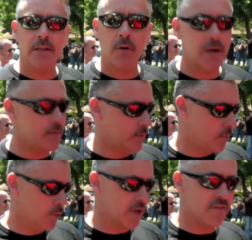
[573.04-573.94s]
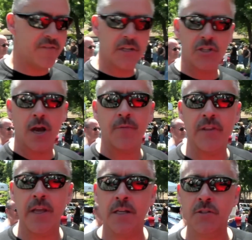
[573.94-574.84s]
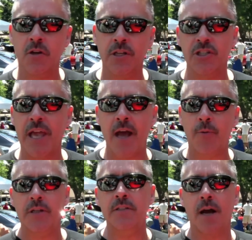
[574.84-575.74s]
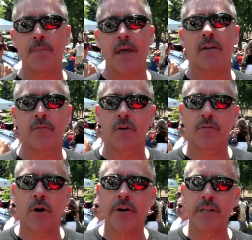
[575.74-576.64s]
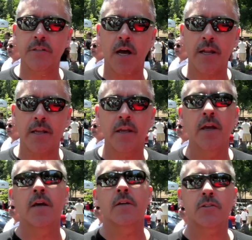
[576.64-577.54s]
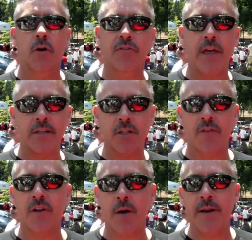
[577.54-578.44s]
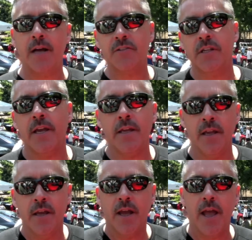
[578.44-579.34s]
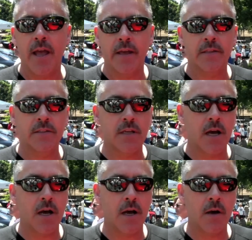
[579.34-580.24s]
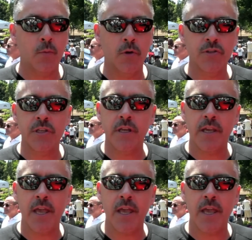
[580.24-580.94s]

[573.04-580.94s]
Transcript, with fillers: you know what? We're going to finish off with the Enzo because you can't really top that for a Ferrari Exotic. So thanks a lot for coming out today, and uh, we'll see you